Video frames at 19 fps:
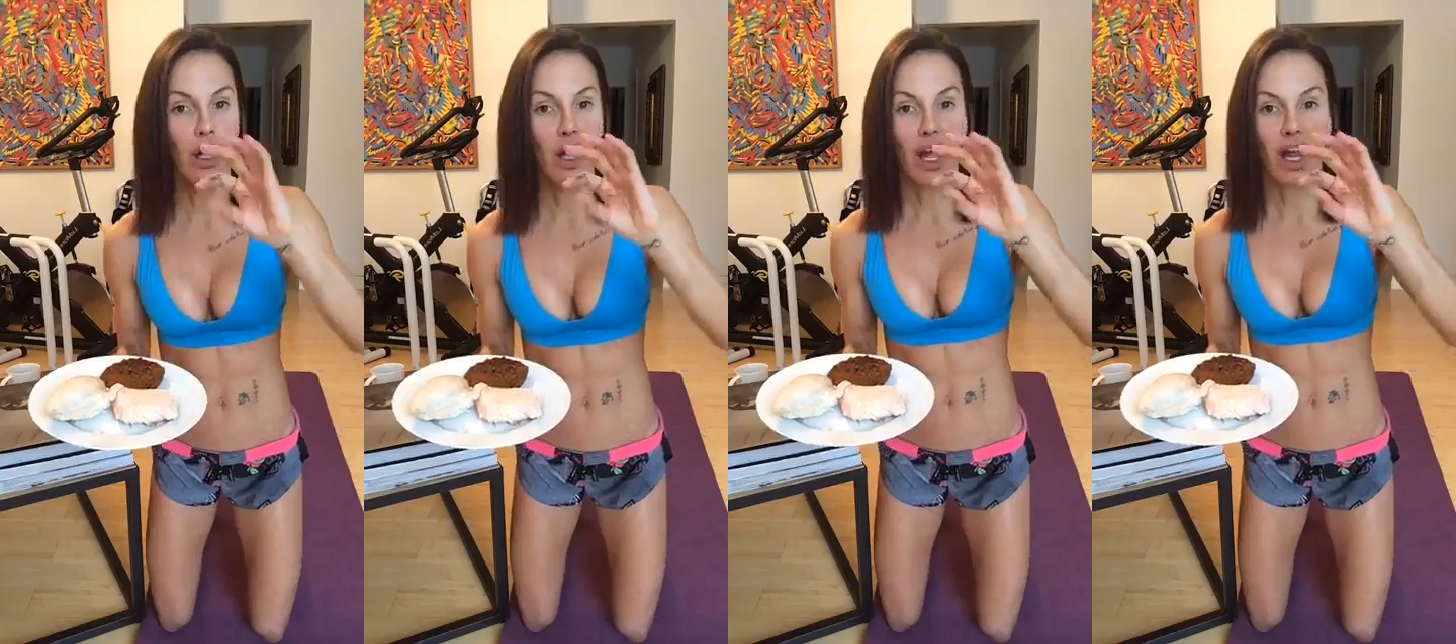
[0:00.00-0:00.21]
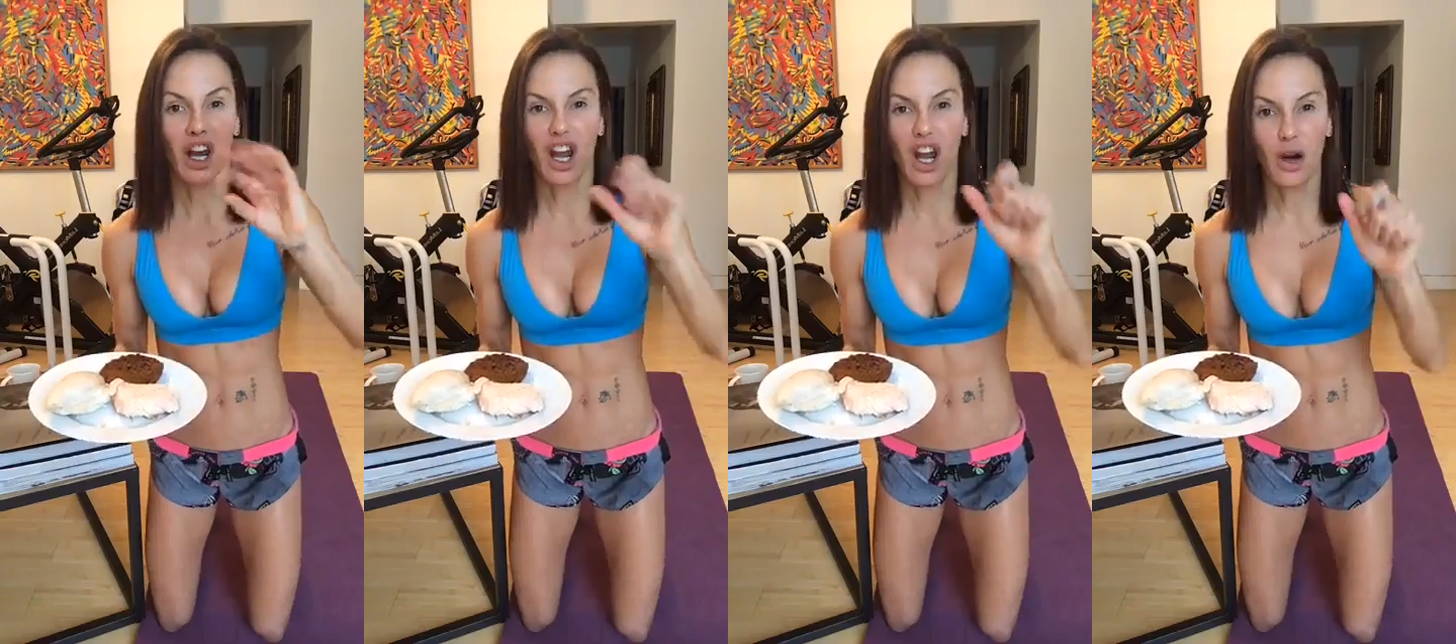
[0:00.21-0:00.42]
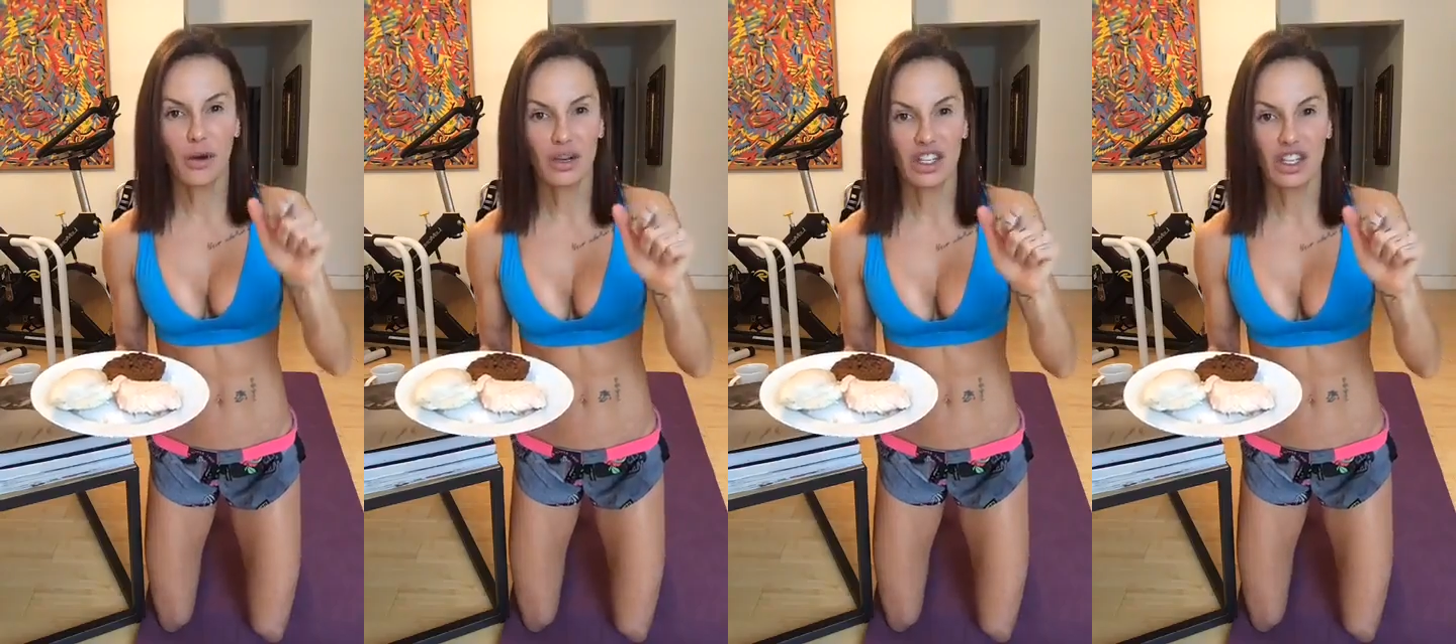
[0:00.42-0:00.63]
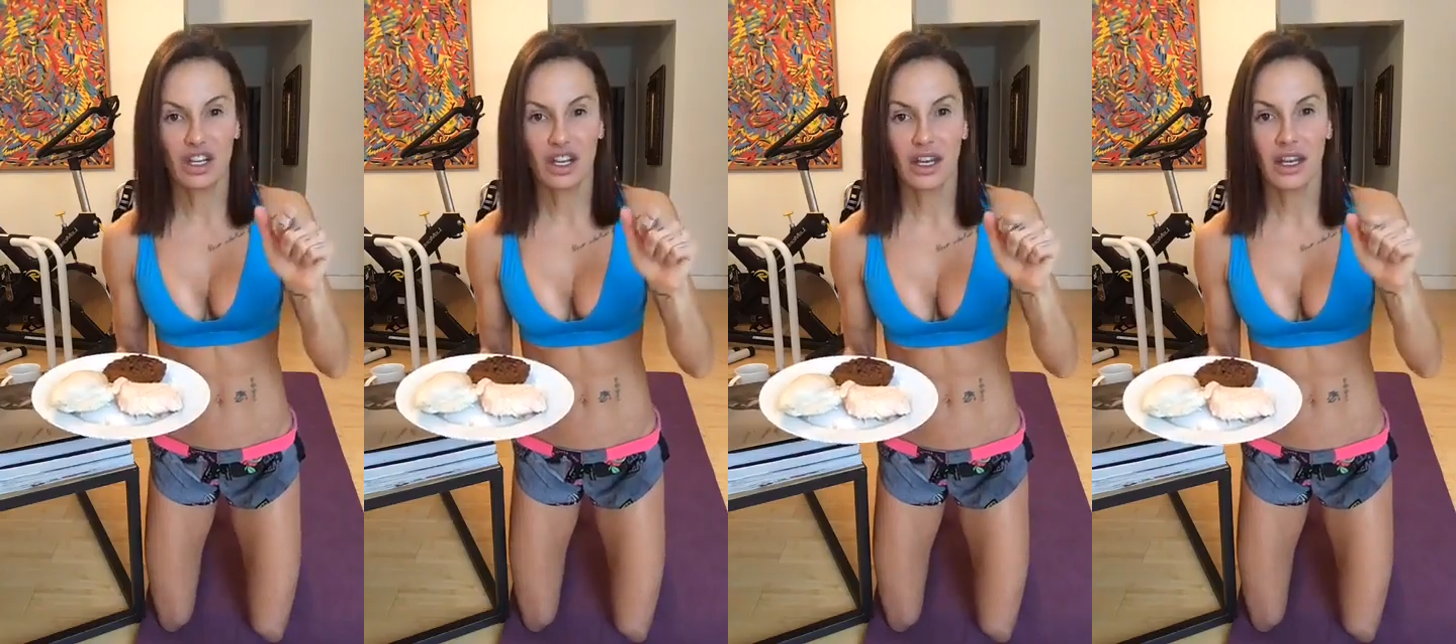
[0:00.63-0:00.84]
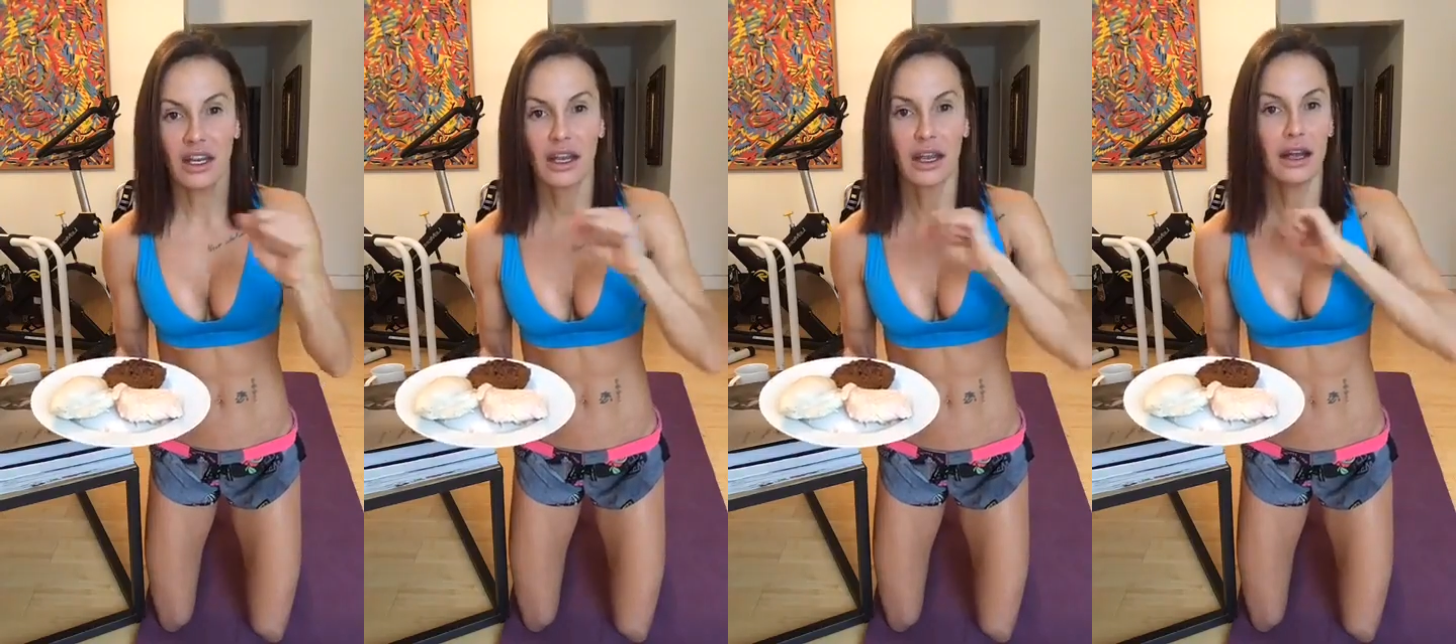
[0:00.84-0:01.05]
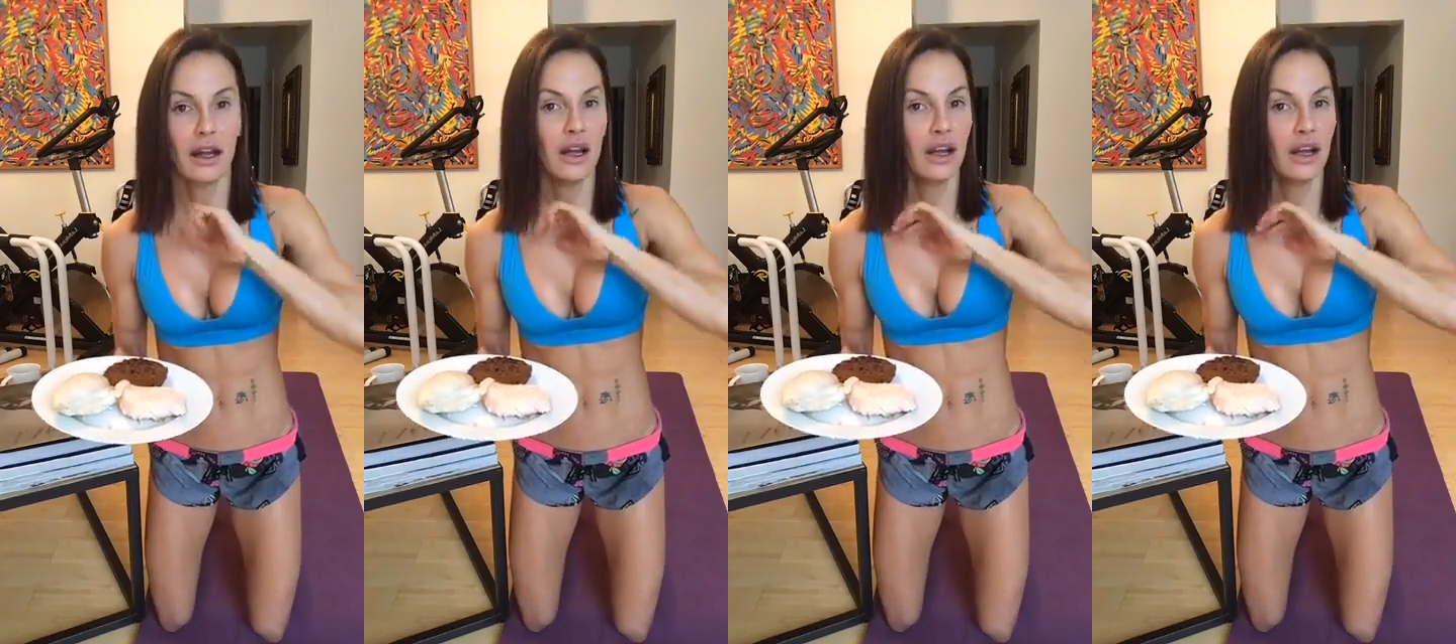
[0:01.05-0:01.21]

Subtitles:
lowish heat,